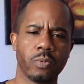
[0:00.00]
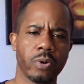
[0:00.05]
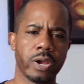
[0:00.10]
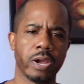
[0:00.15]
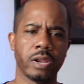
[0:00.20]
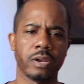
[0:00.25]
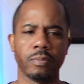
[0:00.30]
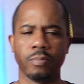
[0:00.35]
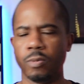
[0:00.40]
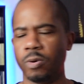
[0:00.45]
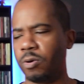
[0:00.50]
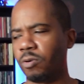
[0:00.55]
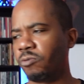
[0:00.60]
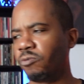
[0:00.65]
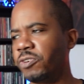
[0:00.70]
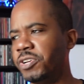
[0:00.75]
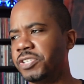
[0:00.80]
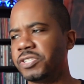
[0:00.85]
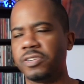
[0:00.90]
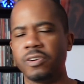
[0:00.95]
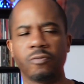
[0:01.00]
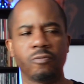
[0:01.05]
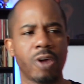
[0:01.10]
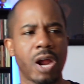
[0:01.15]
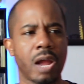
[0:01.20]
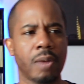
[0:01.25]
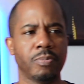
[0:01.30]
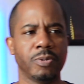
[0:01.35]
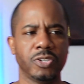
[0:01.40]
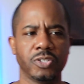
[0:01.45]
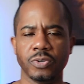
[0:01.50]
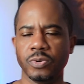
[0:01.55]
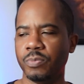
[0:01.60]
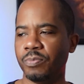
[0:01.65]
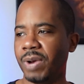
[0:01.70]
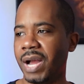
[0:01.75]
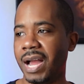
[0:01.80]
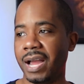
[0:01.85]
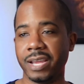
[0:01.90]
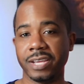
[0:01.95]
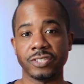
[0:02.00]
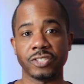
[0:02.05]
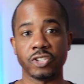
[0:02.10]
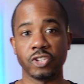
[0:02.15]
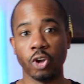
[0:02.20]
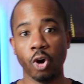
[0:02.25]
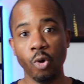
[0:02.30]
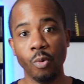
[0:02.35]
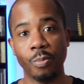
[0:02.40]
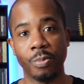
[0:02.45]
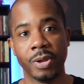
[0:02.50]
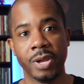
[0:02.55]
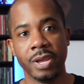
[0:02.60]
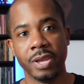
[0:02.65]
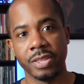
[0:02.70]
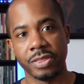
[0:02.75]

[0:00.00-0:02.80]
Where the more recent rappers you bias? Nope.